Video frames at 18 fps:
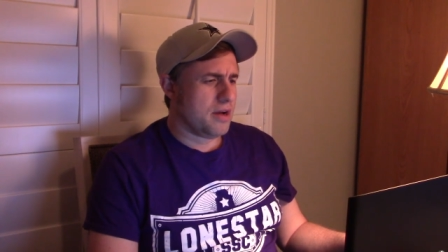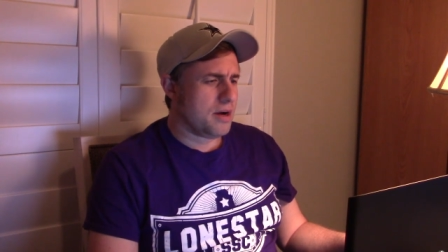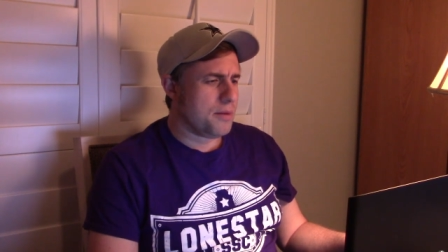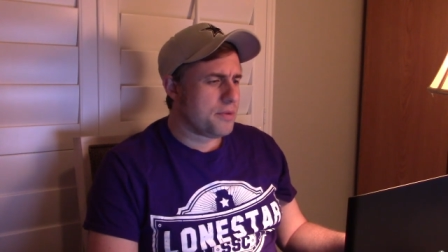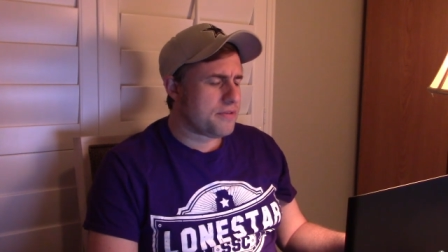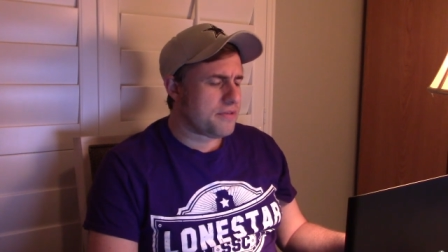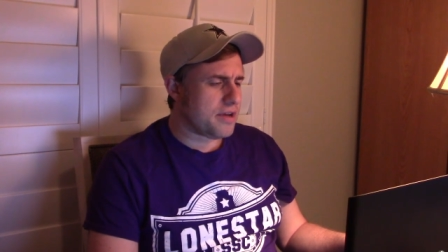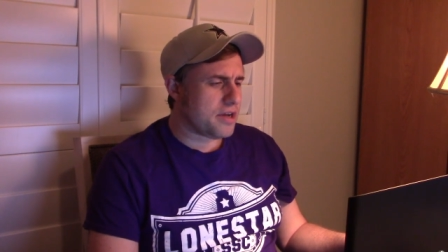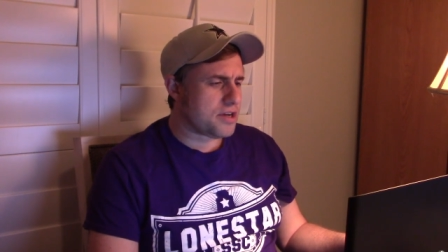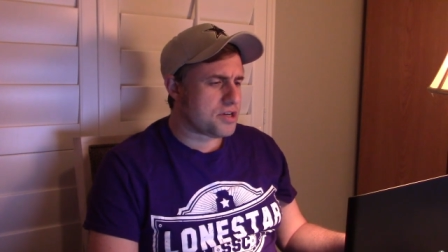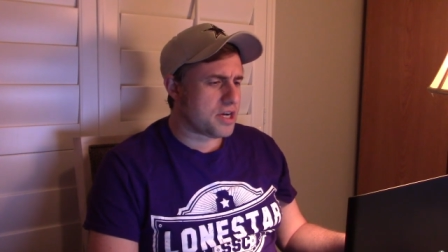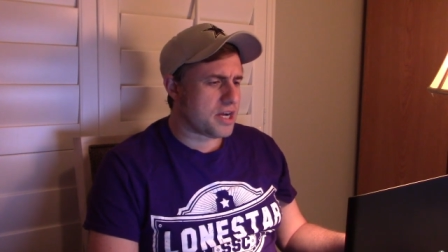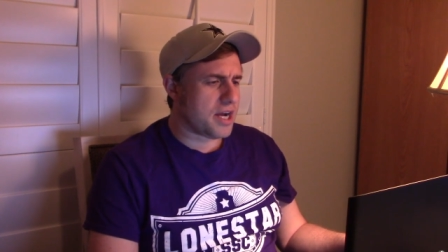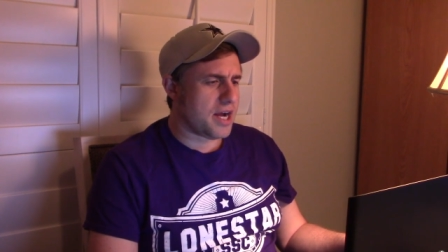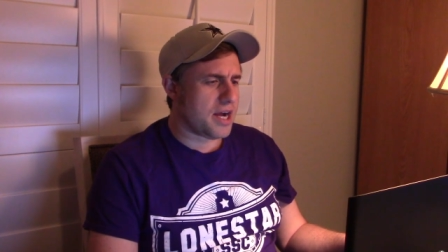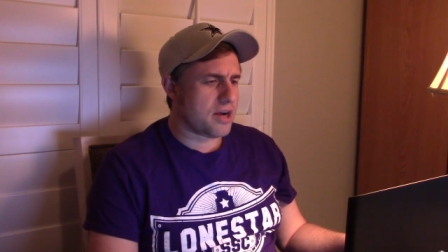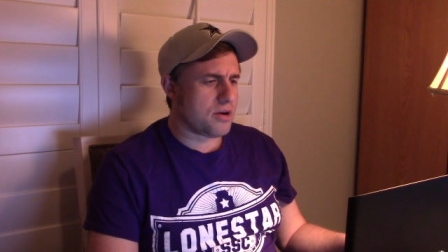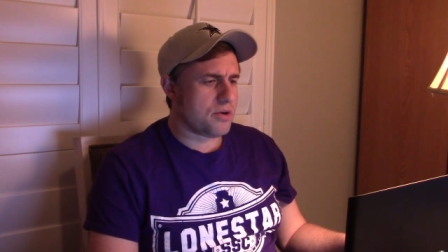I'm going to take
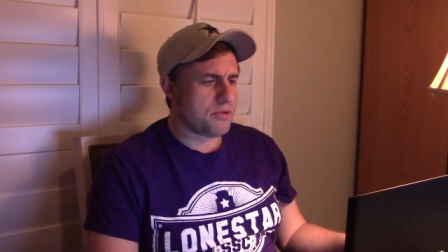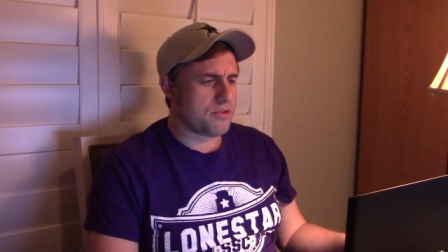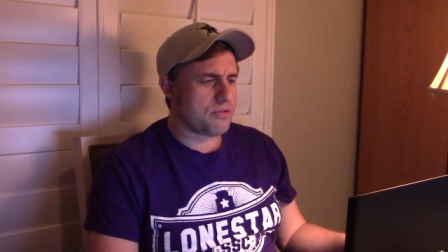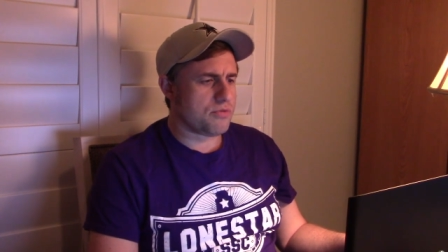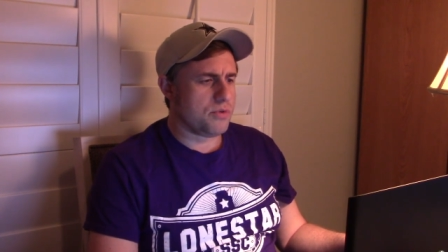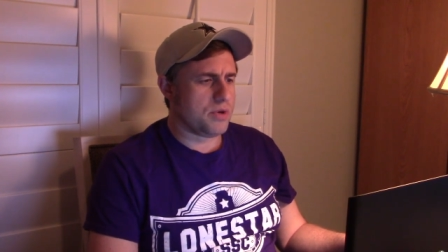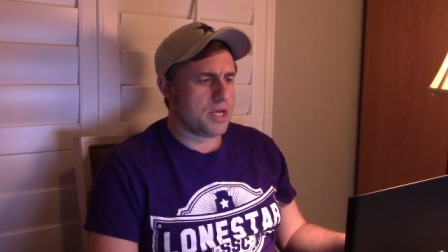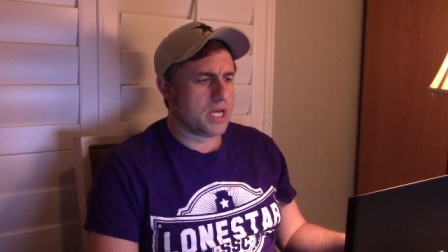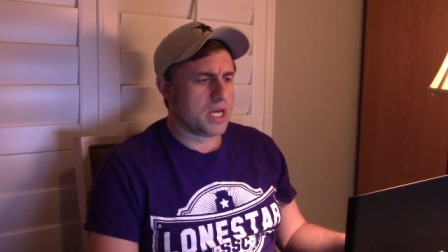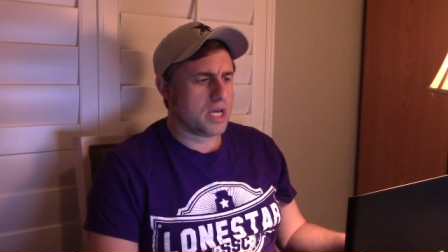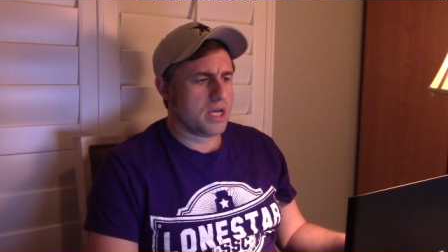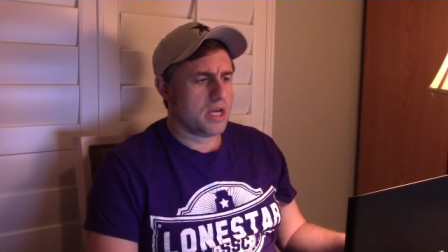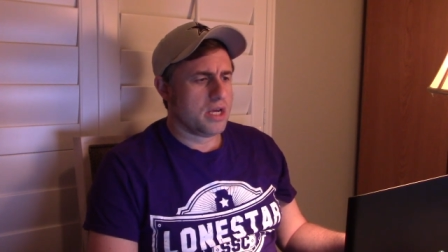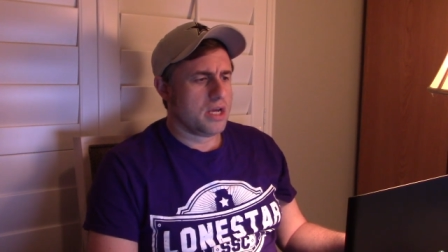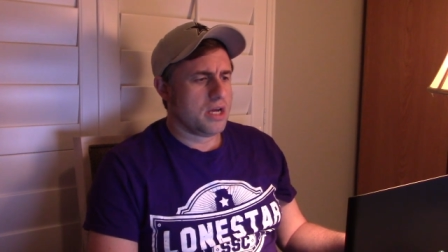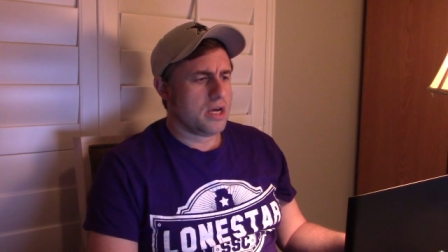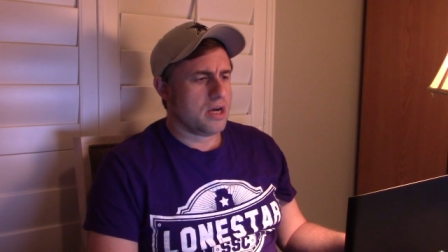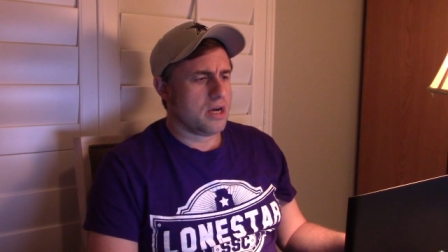Chicago this week
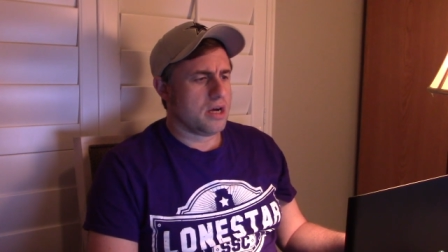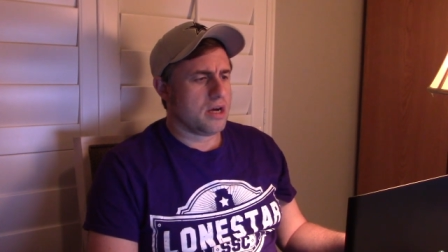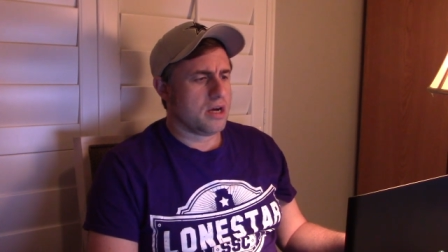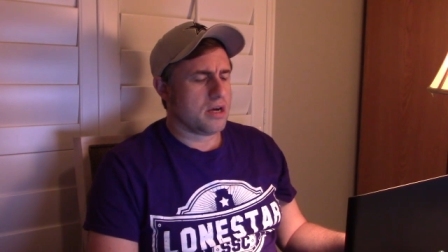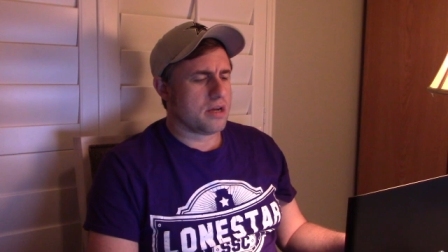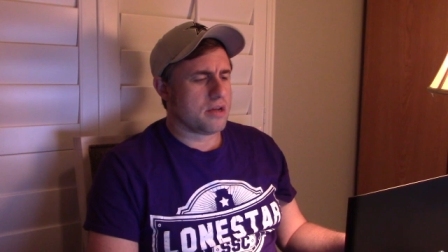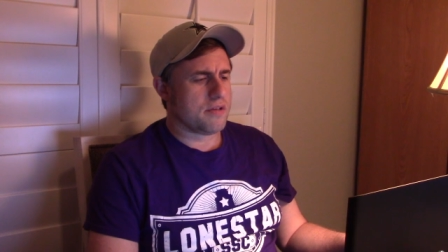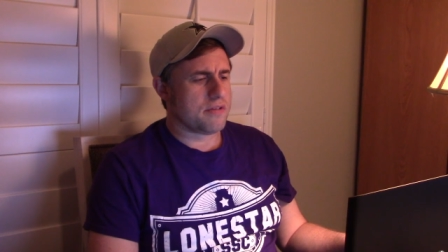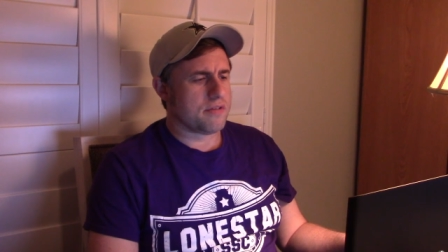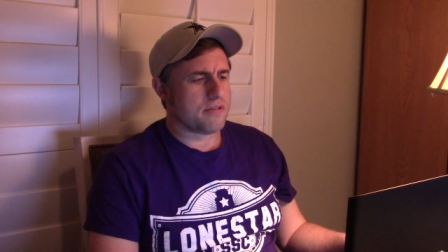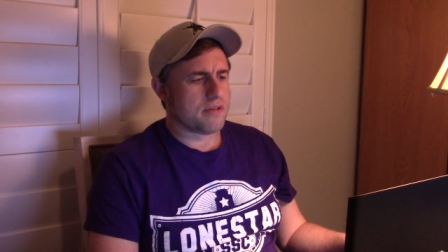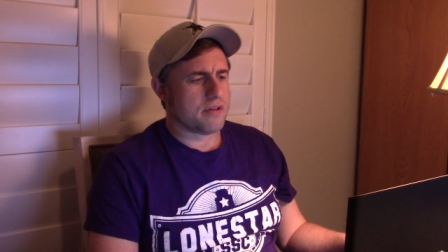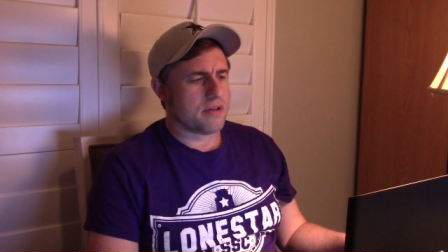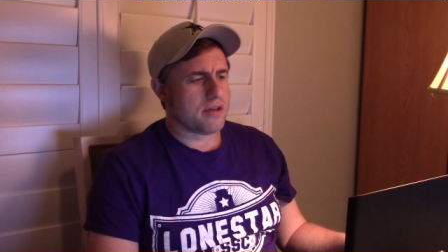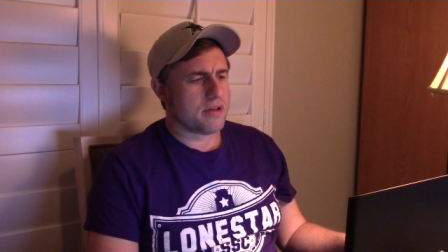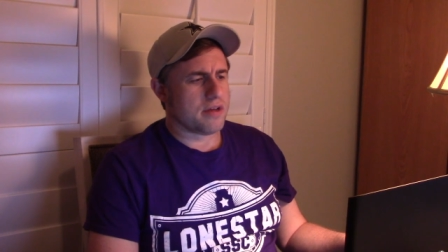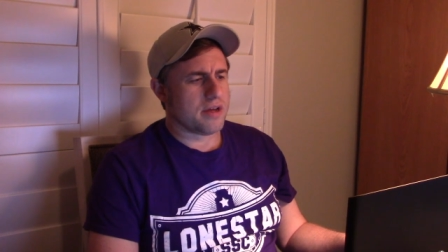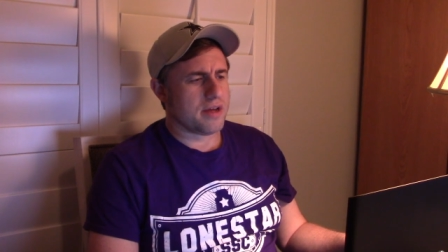because
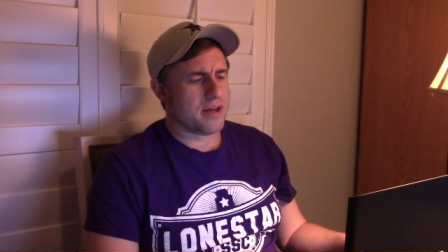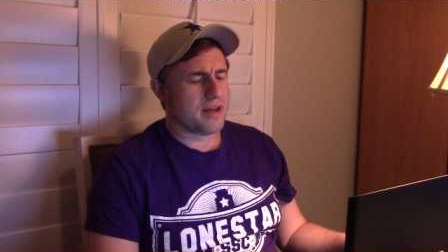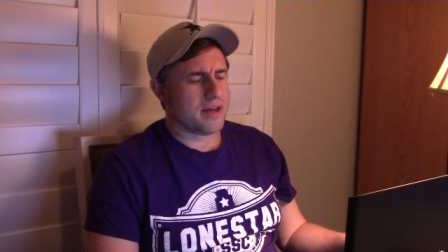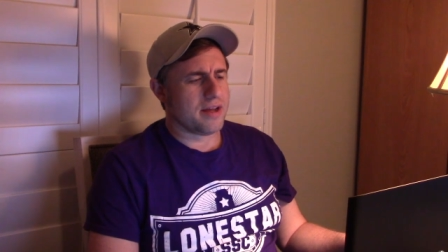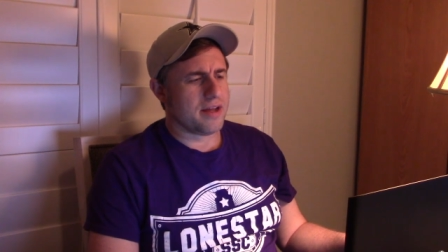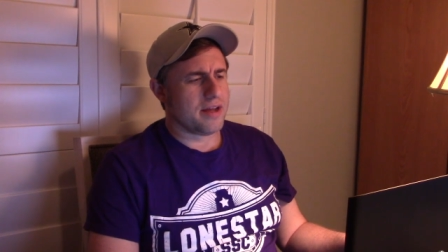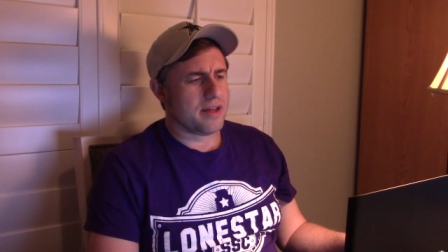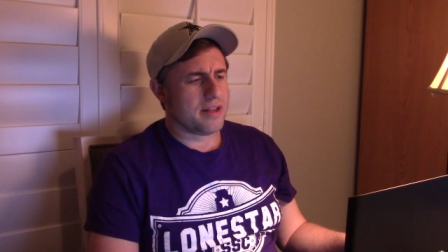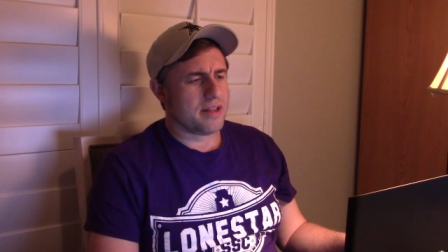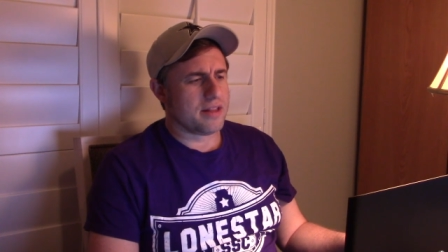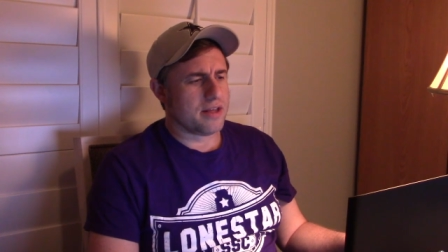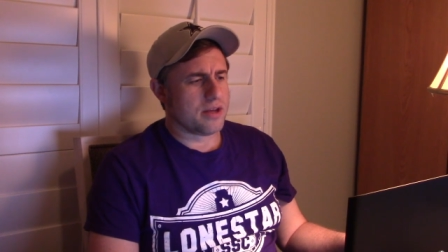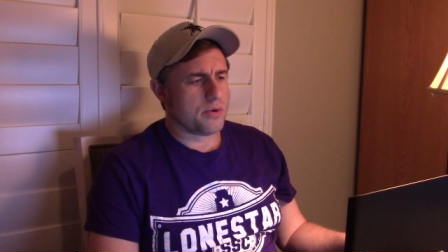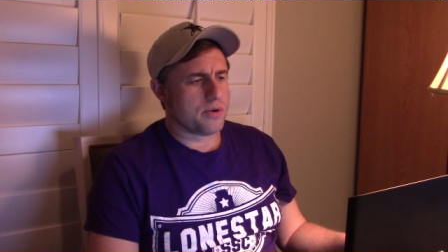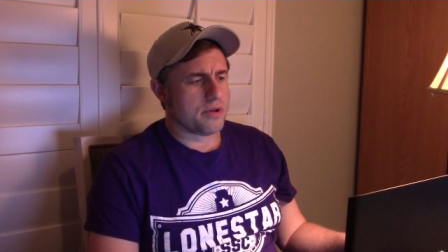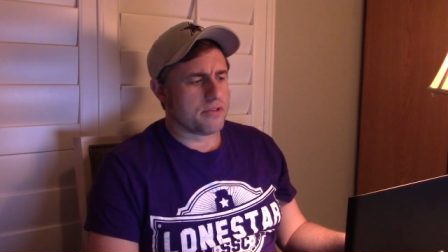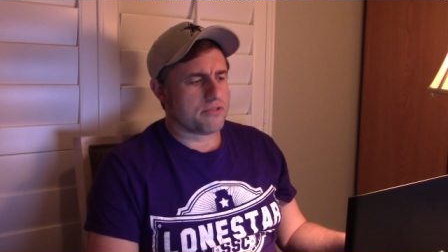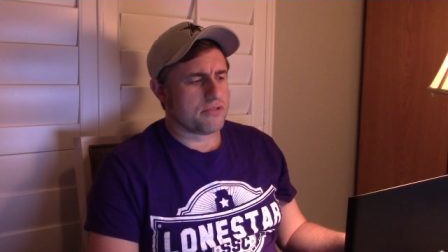I didn't
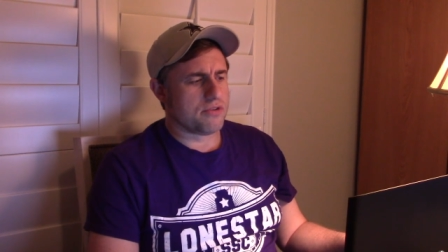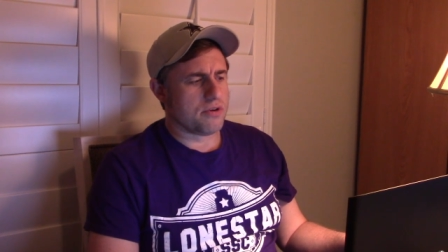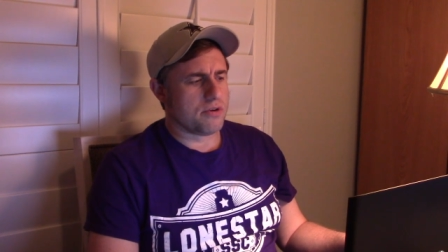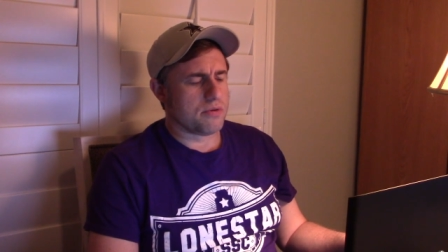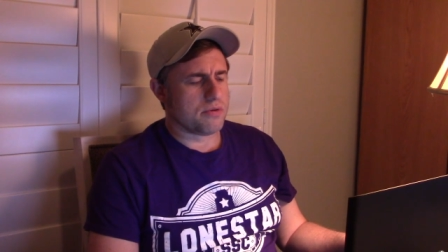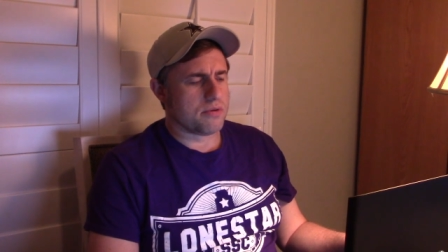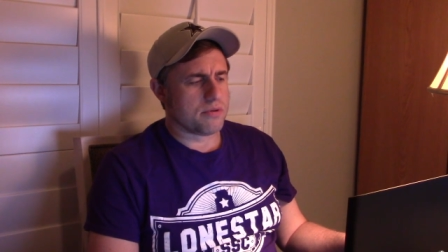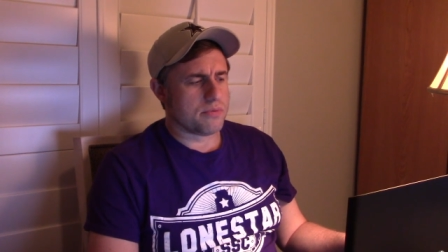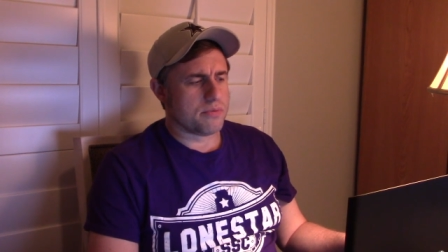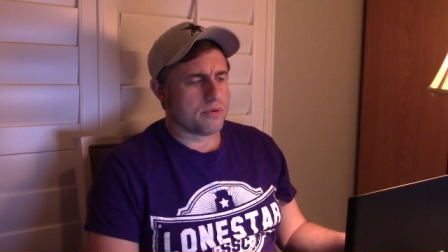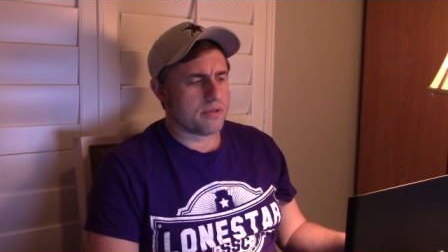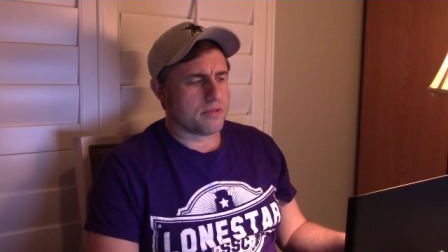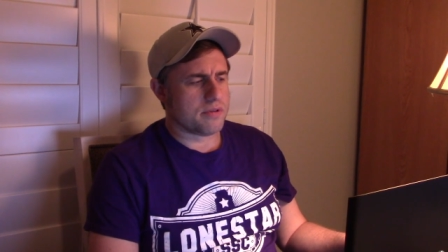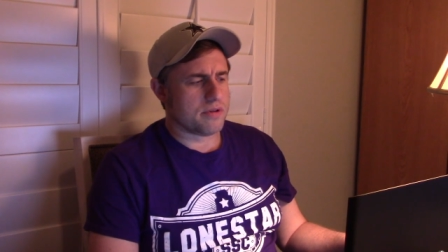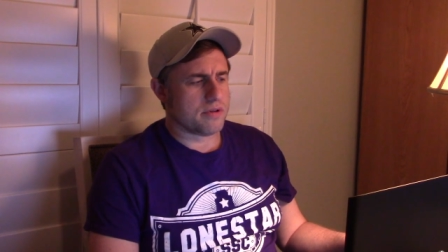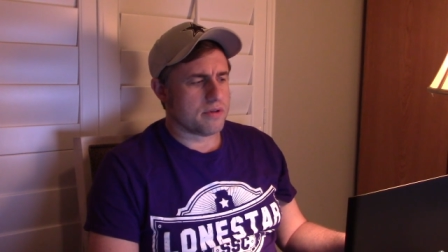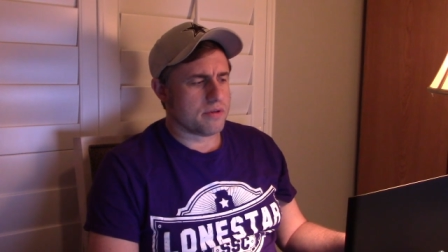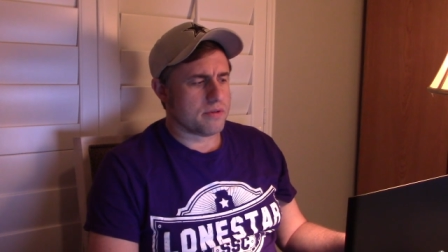like what I saw with
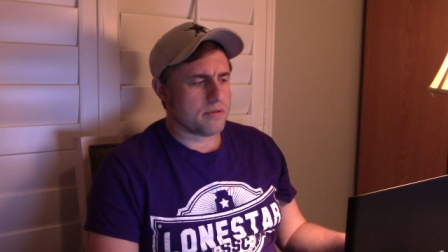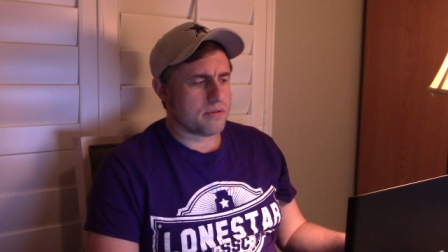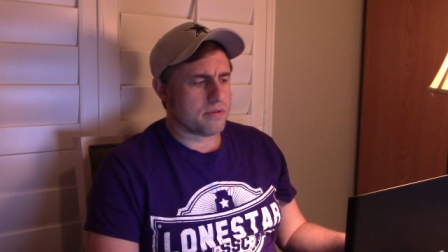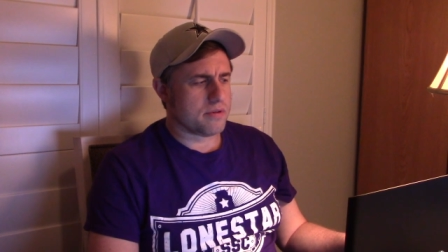the